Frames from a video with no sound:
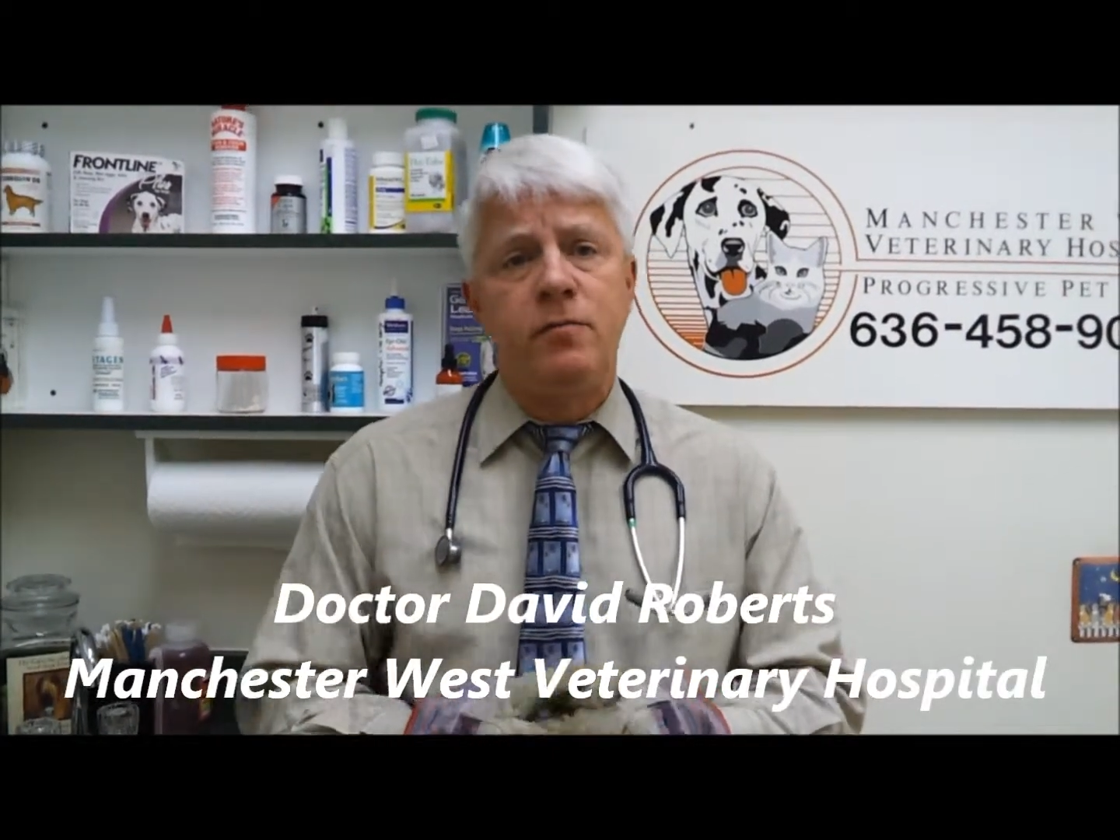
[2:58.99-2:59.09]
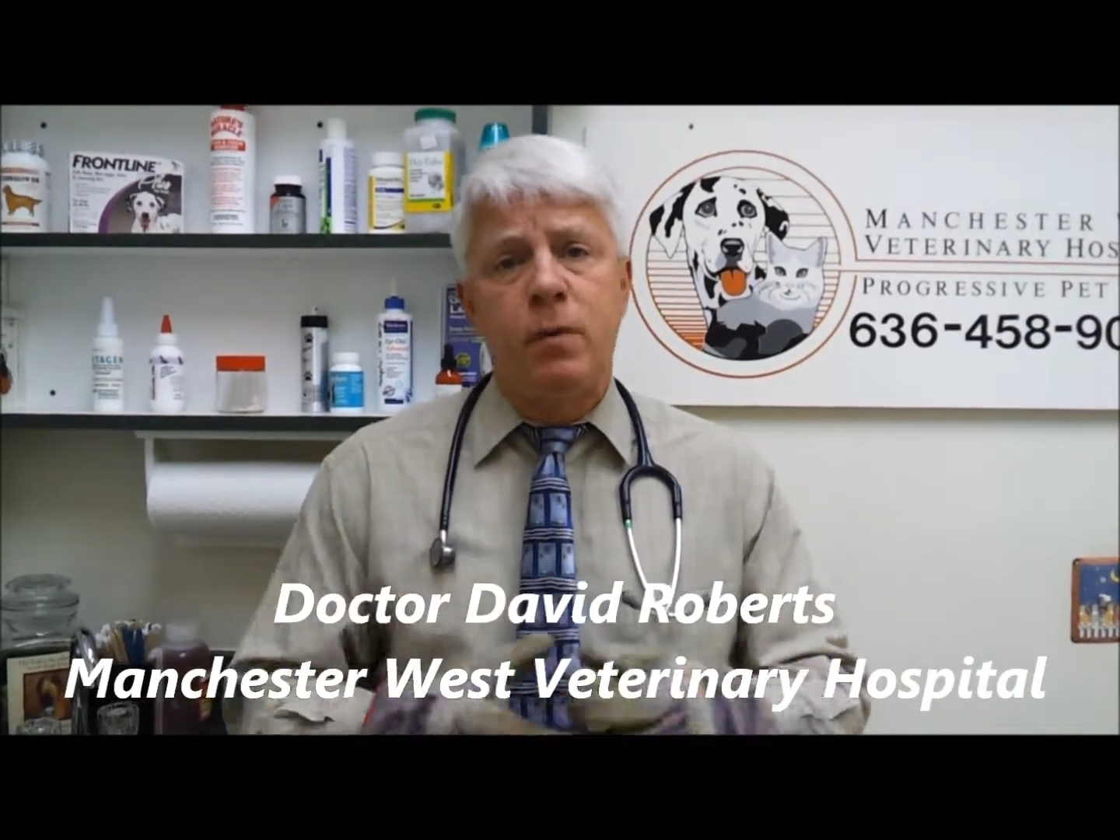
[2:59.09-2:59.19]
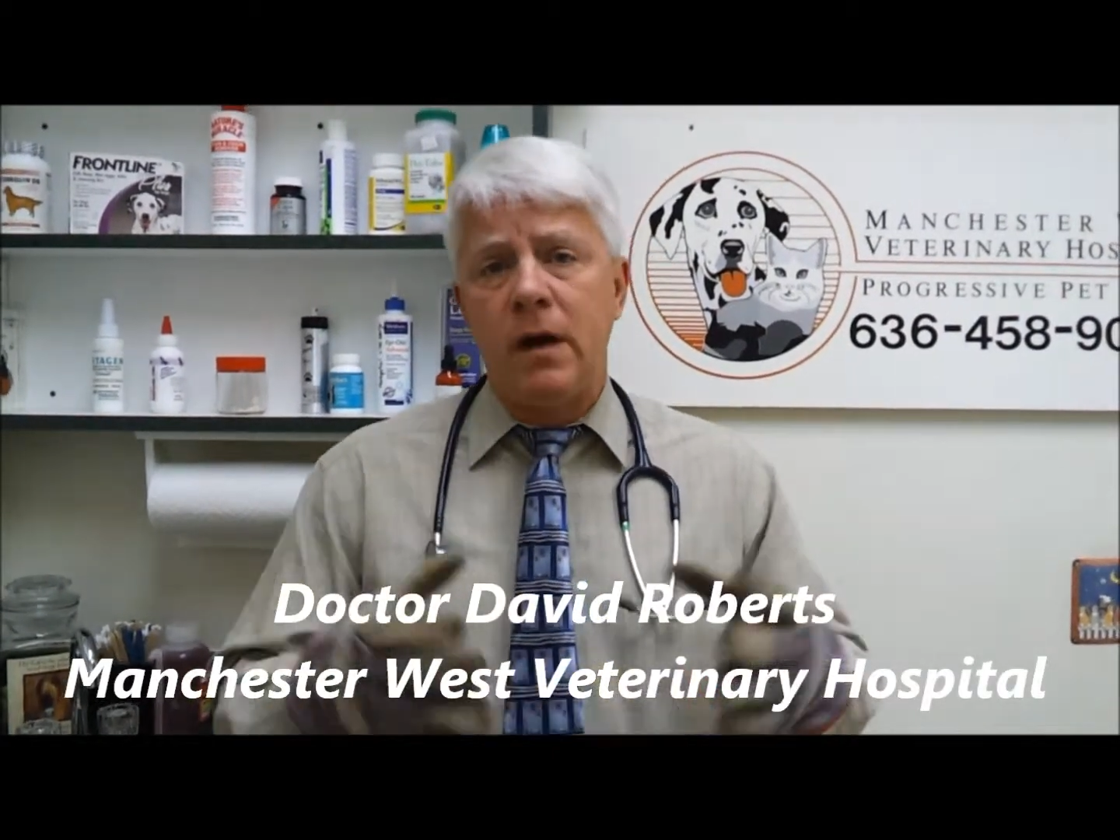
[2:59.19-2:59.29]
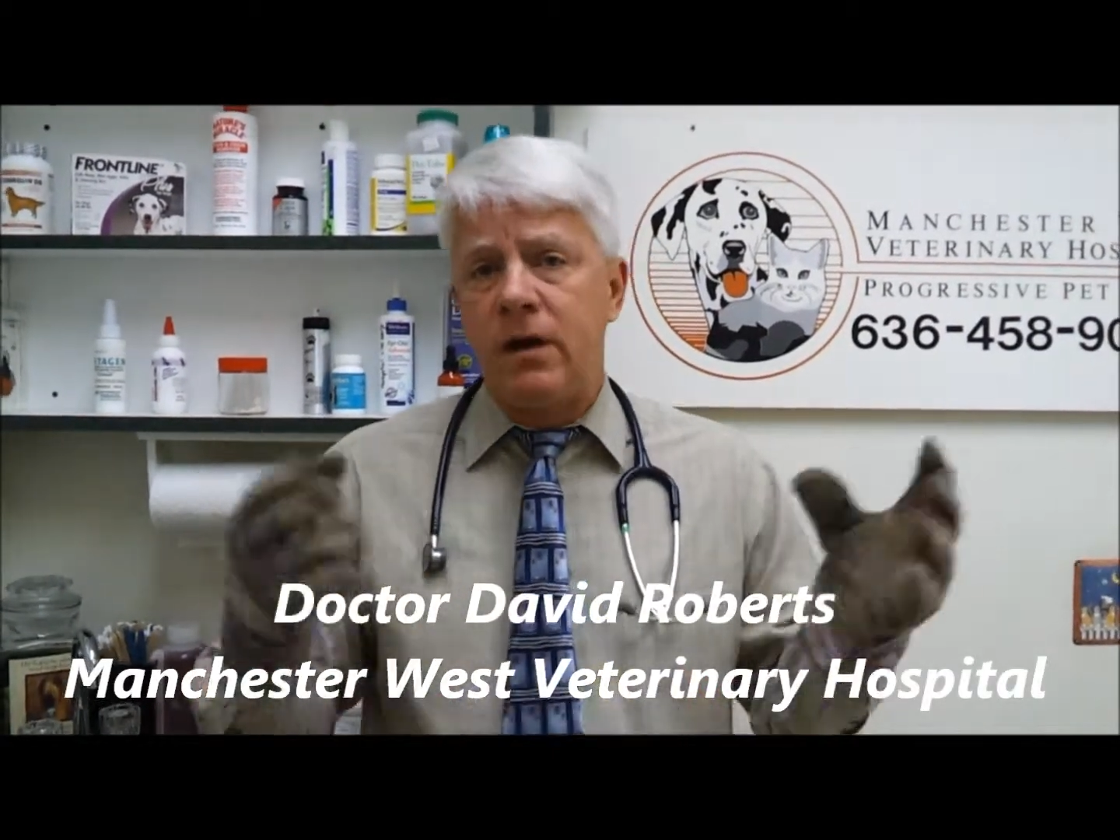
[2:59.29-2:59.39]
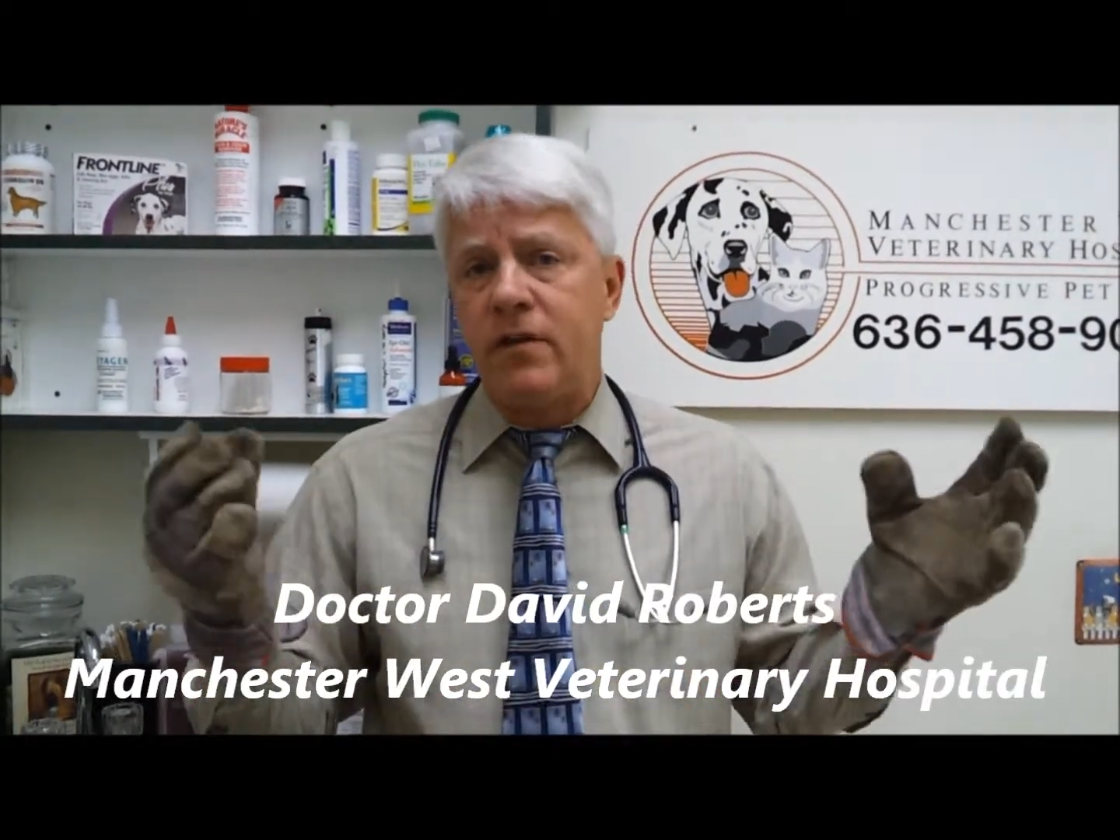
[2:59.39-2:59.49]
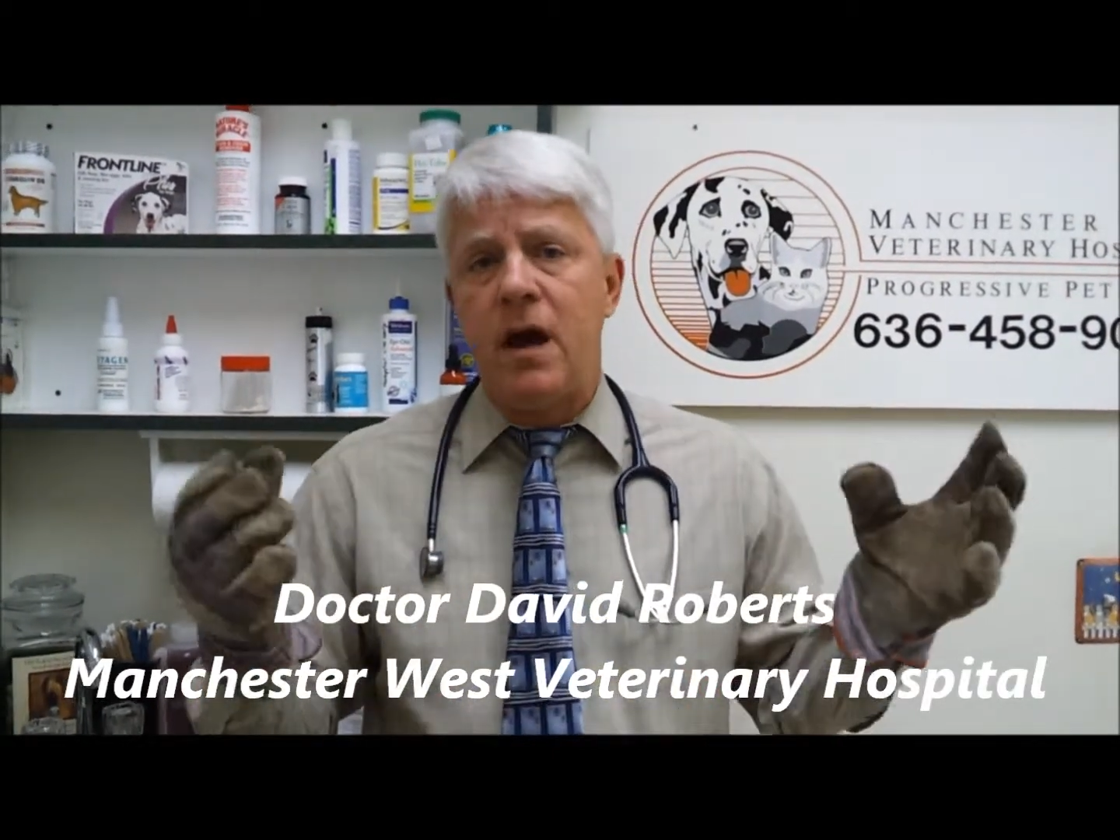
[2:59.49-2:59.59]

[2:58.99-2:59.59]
spring is